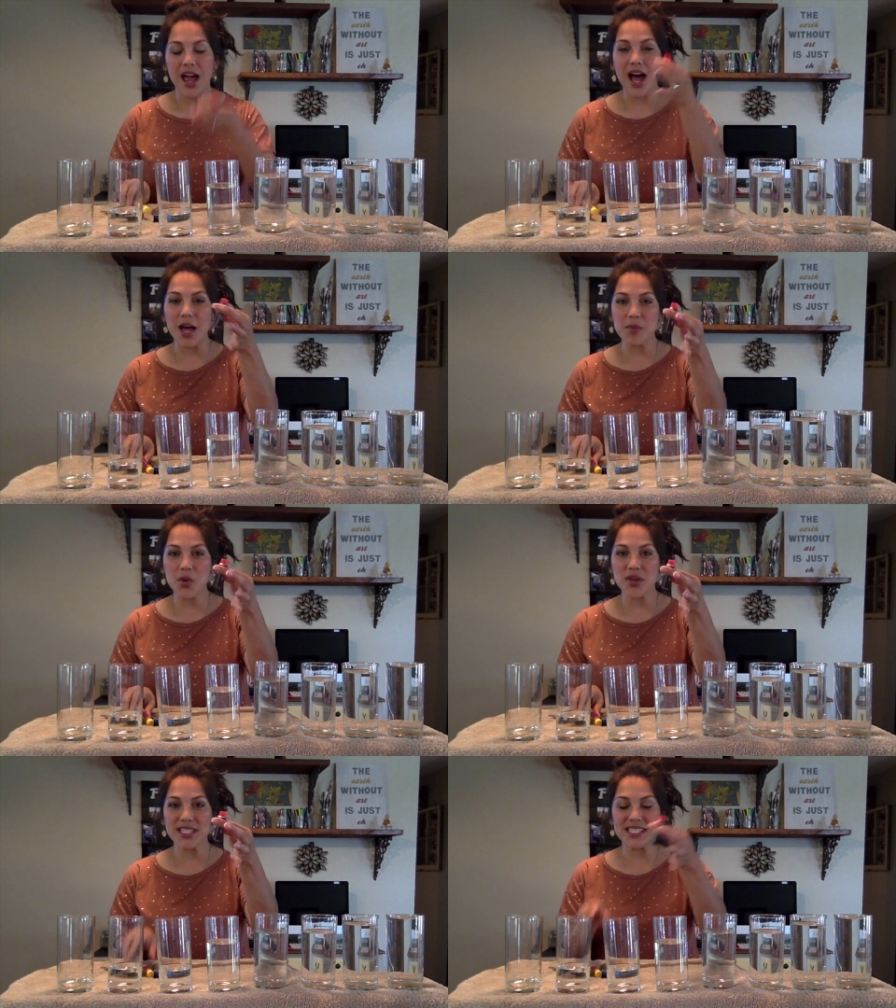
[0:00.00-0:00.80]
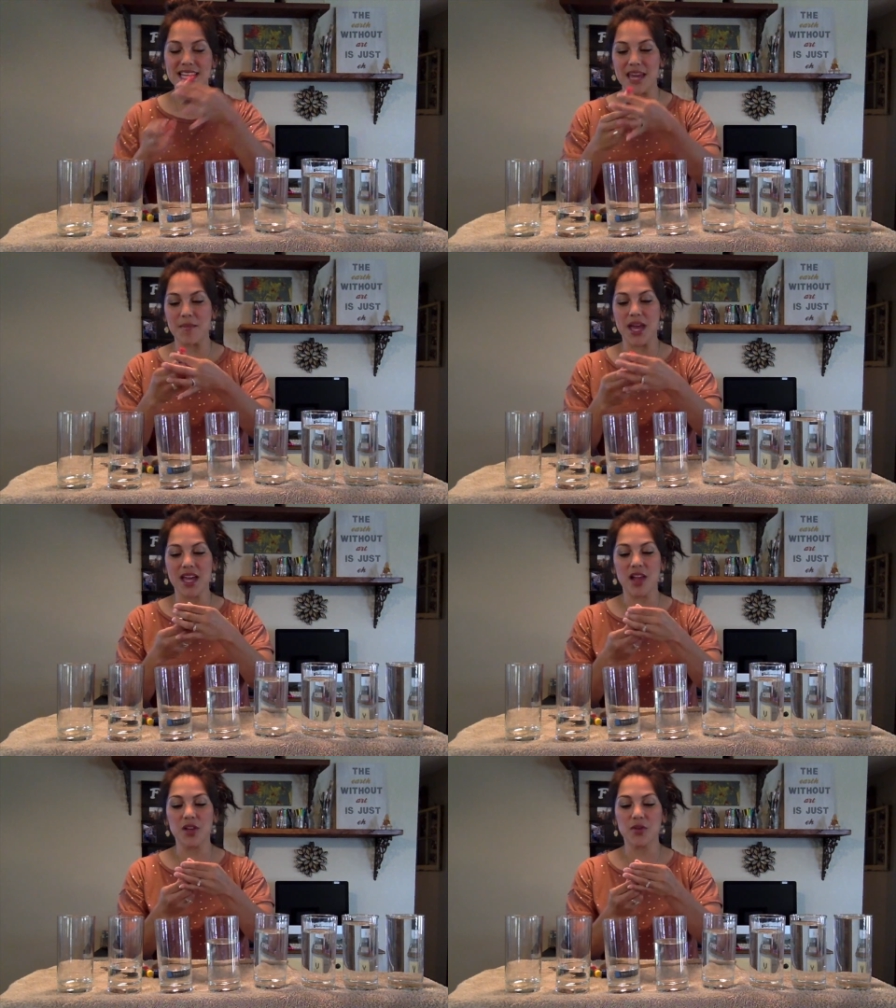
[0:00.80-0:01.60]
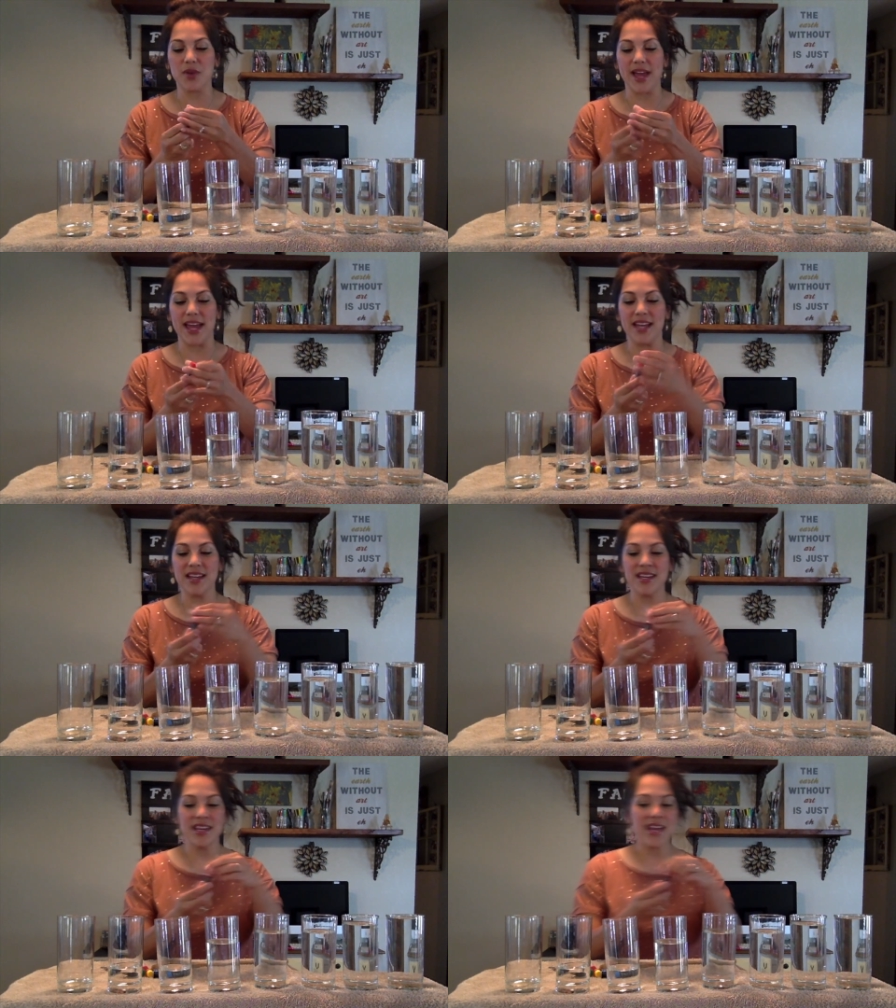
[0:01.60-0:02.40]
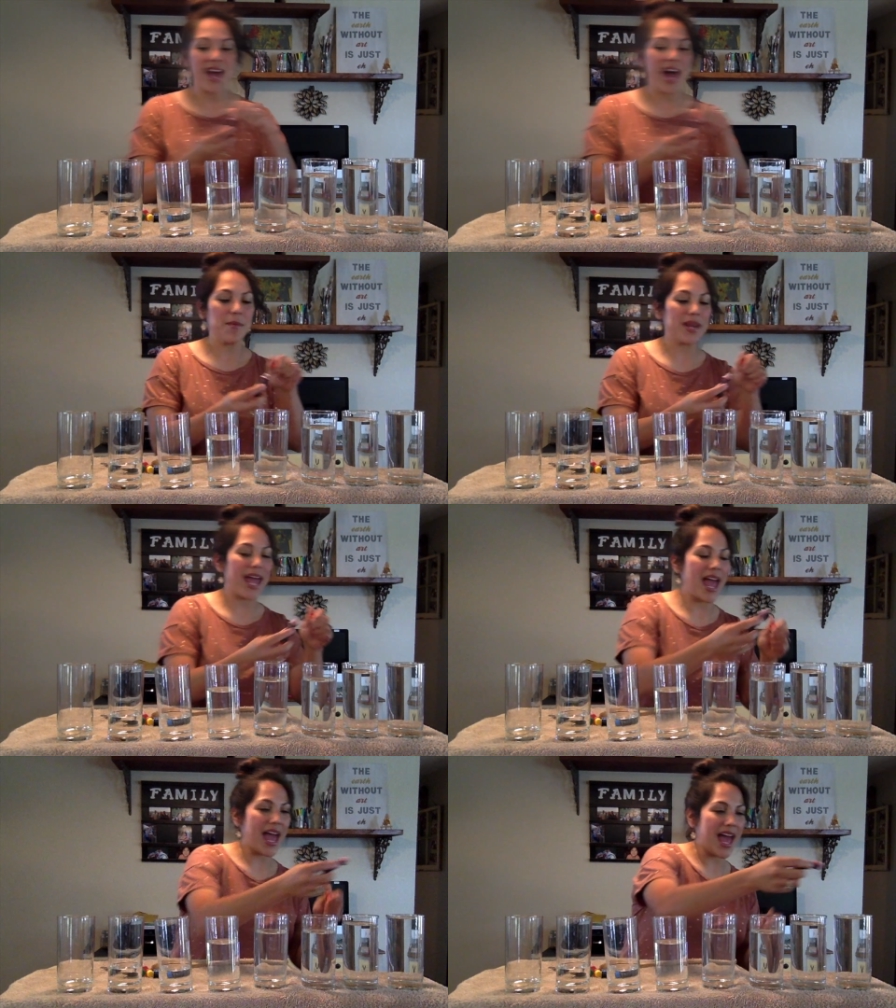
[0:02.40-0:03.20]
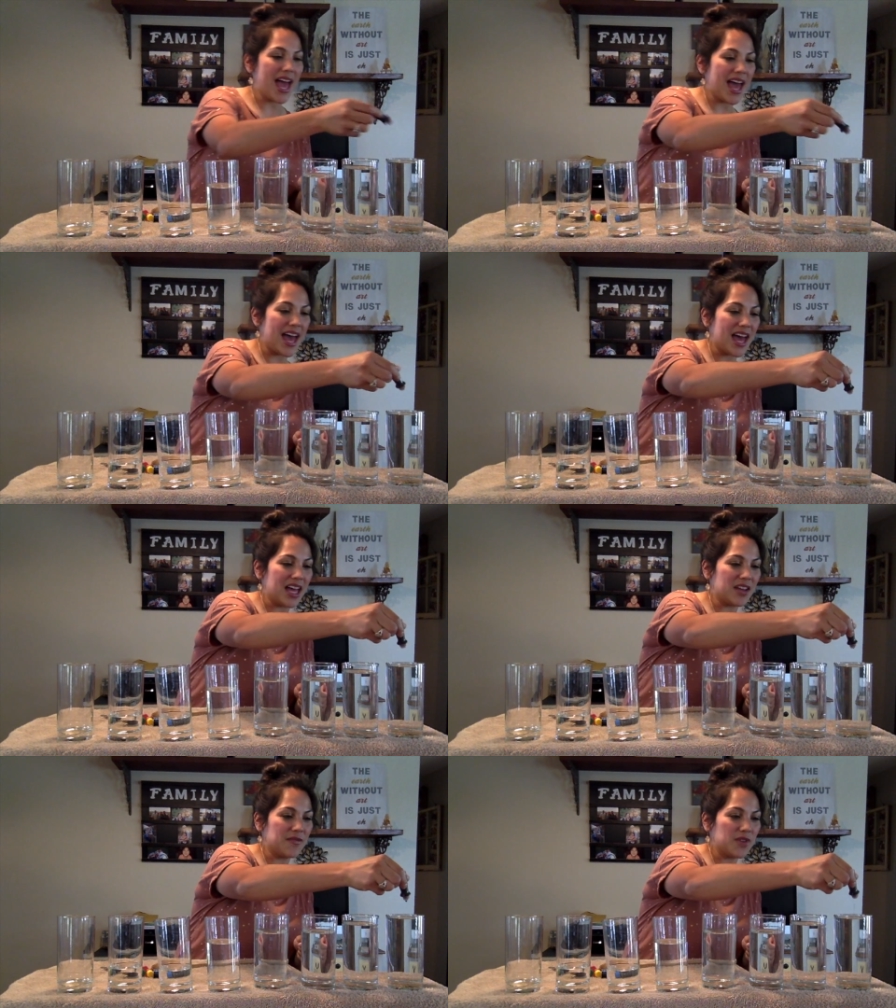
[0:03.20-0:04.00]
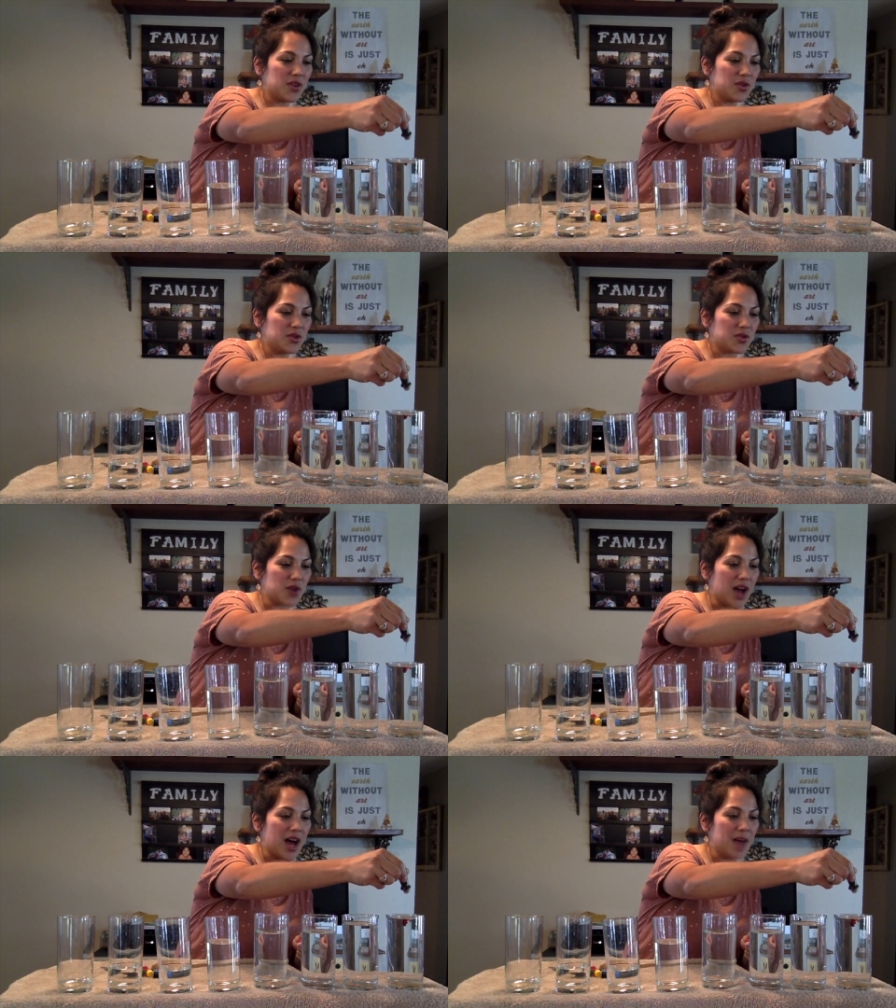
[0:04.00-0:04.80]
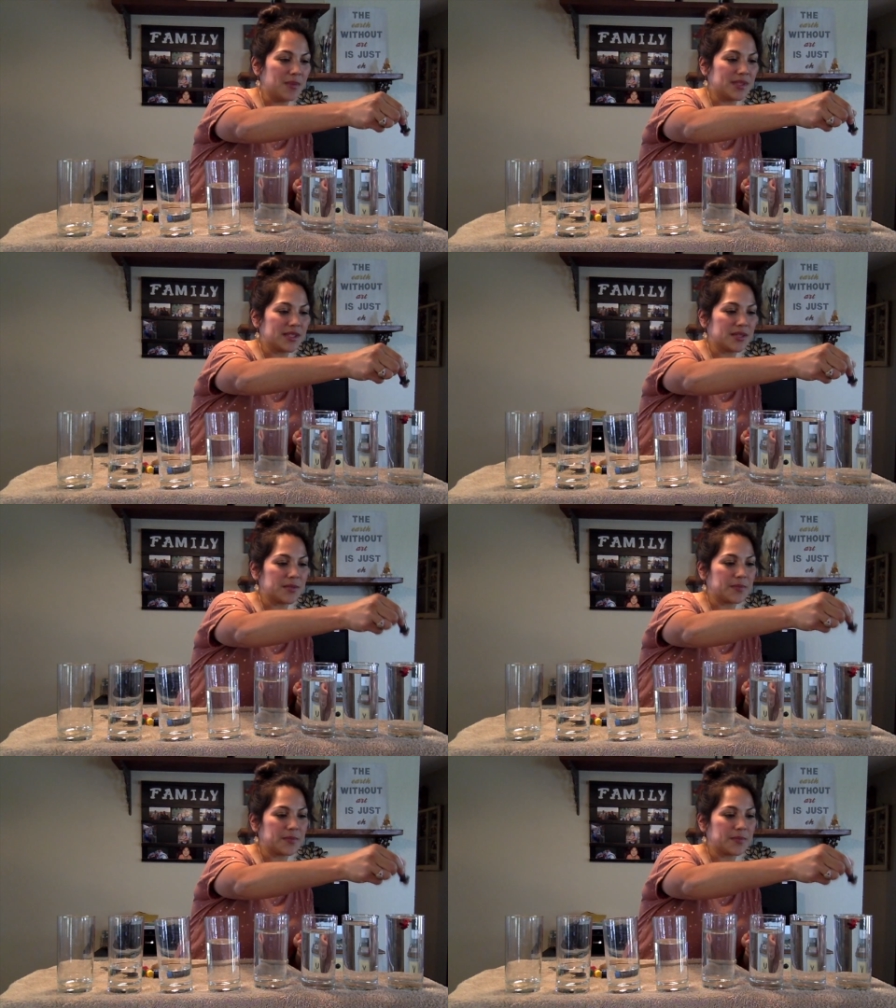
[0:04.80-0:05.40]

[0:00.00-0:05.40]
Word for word: I'm going to take my color red. I'm going to add a few drops.